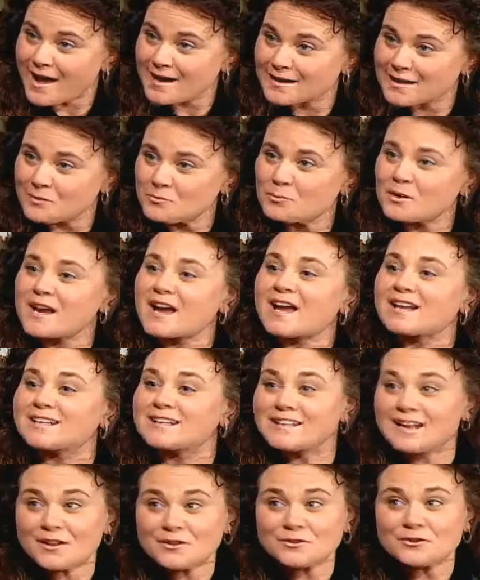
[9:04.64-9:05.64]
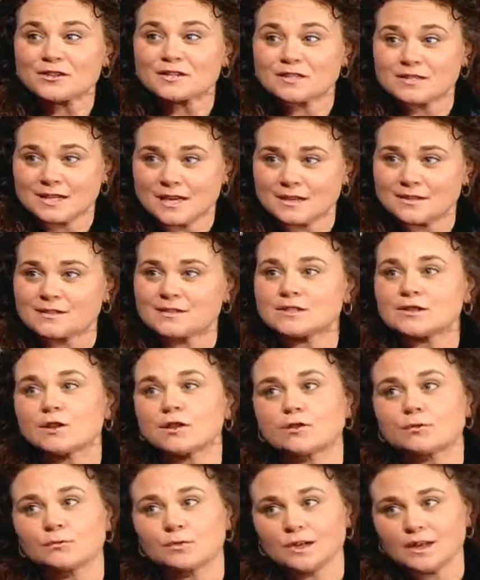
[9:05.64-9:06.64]
and we had another intense
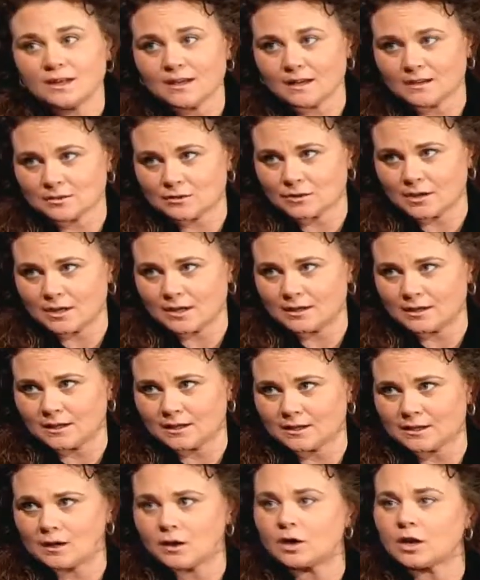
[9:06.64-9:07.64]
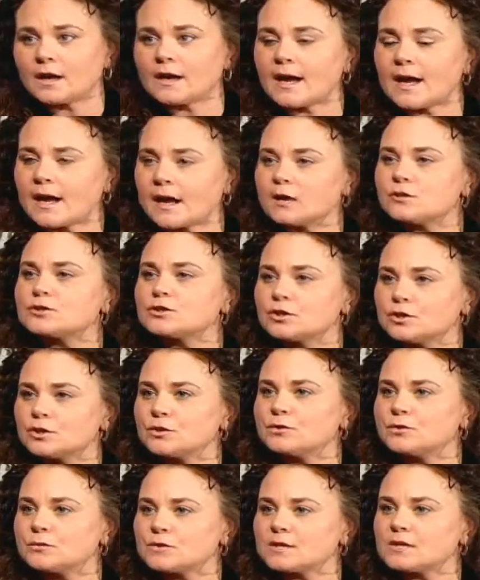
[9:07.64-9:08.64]
3-day training on how to
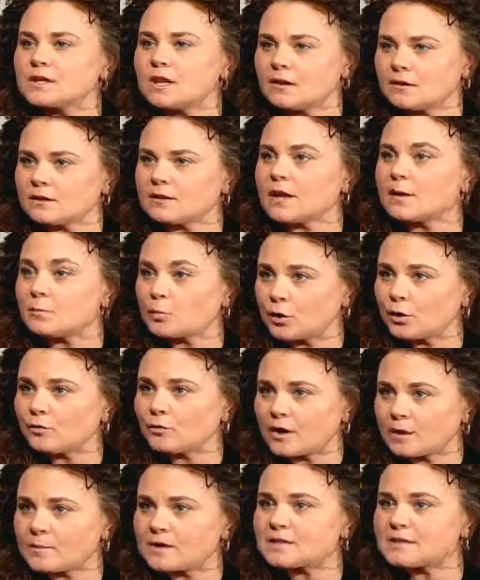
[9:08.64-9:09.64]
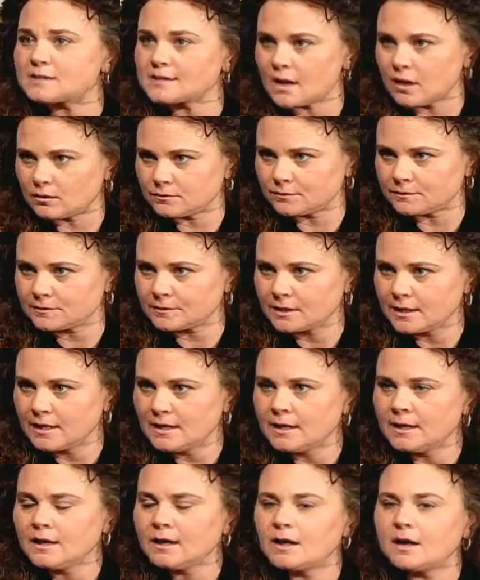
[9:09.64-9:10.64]
use the LLI program itself.
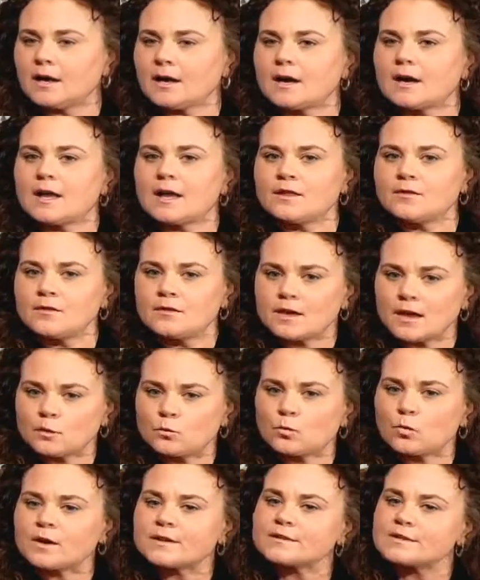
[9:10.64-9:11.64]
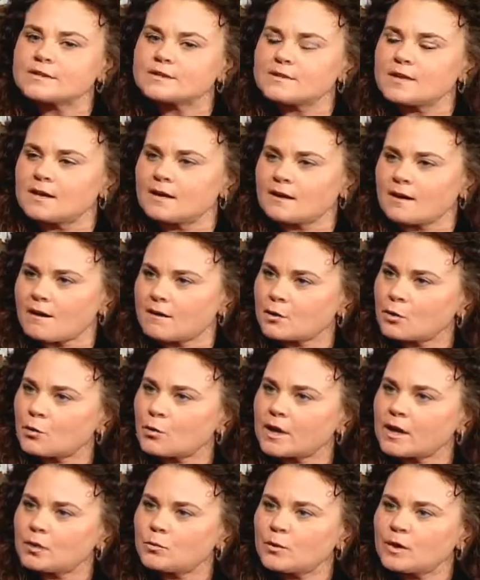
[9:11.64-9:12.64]
And then once they got
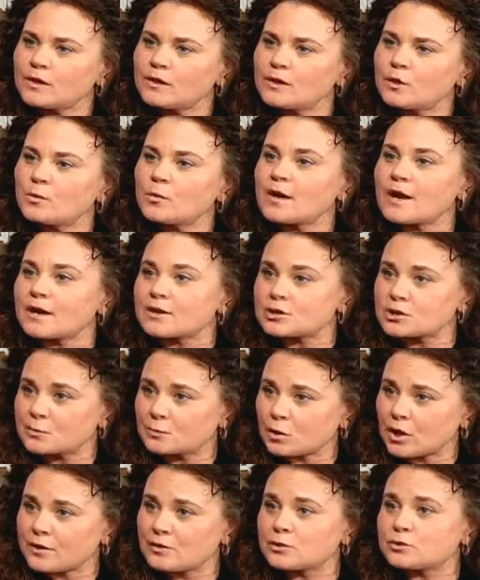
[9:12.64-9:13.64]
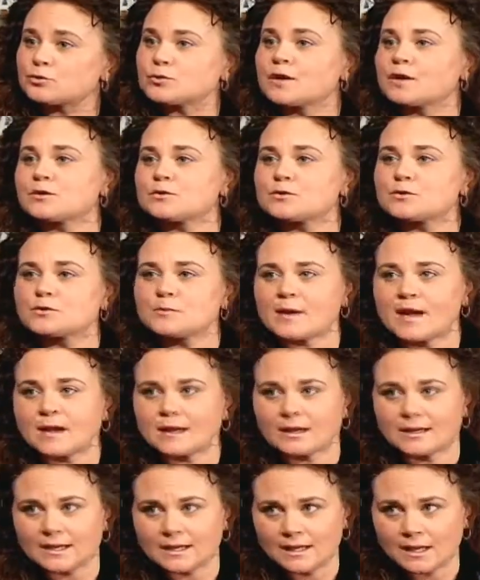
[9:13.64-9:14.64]
going with it, we actually brought the trainers back
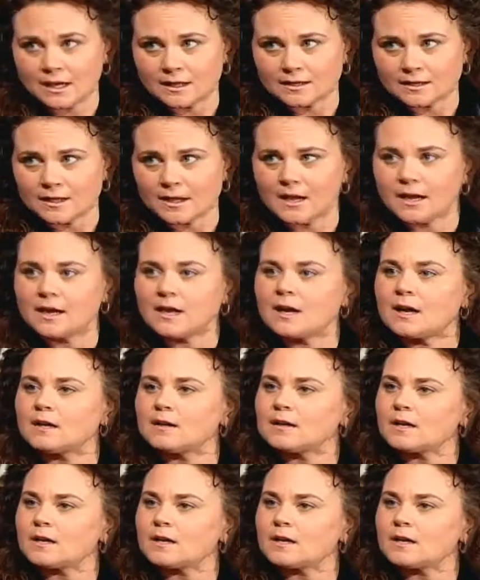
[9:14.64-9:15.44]
again, and